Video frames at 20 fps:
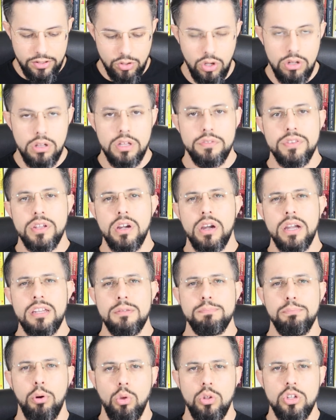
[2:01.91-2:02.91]
et al., if there are
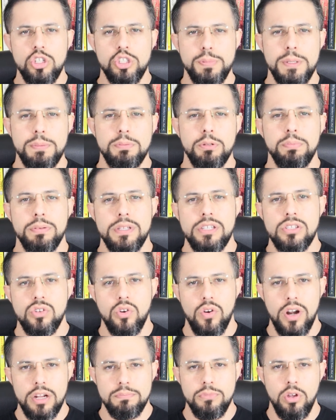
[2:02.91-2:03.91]
any Polish people, please
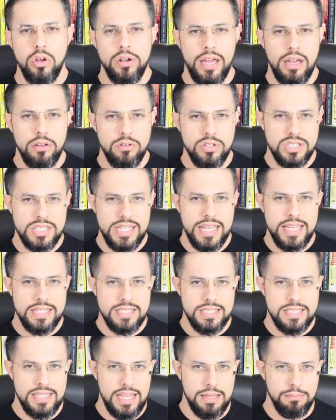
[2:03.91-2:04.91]
correct me on how to say
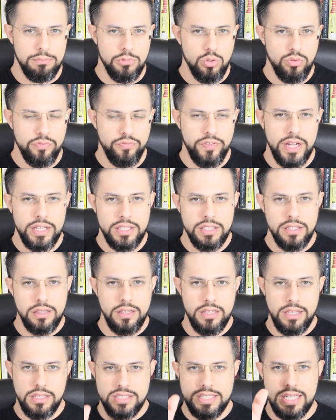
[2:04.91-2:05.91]
his name. You'll find
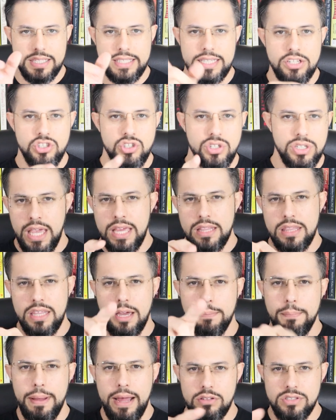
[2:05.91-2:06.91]
the citation in
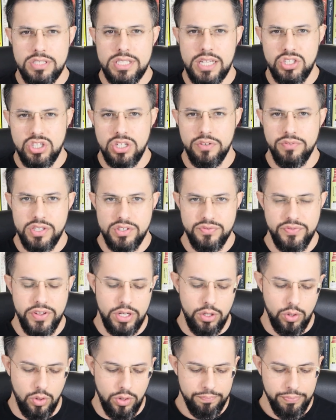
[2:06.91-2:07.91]
the about section of this
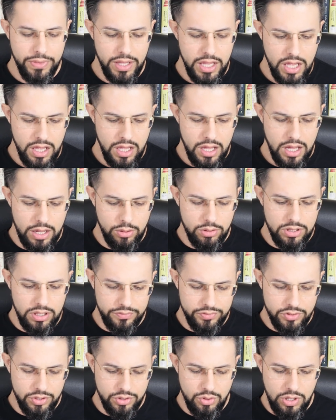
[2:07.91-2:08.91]
video. I would
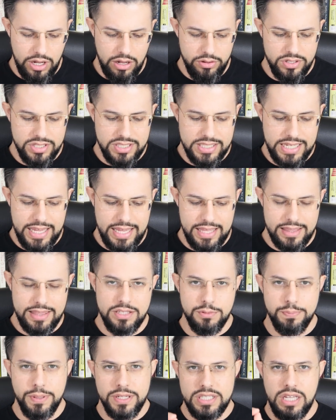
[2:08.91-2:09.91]
love to know how to say
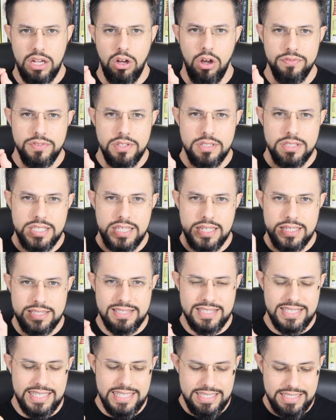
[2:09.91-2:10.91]
this because I often see a
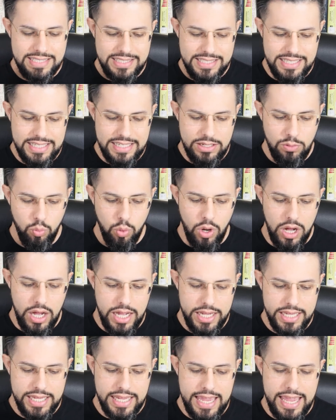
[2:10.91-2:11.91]

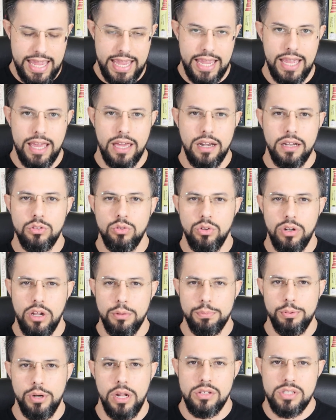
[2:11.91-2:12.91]
C-Z-Y-K and I don't know
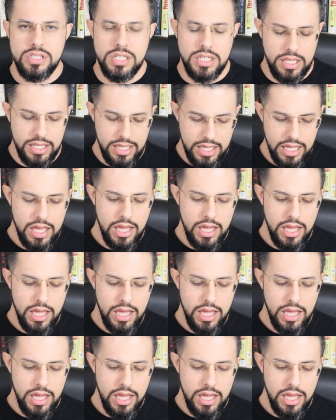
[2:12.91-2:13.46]
how to pronounce it.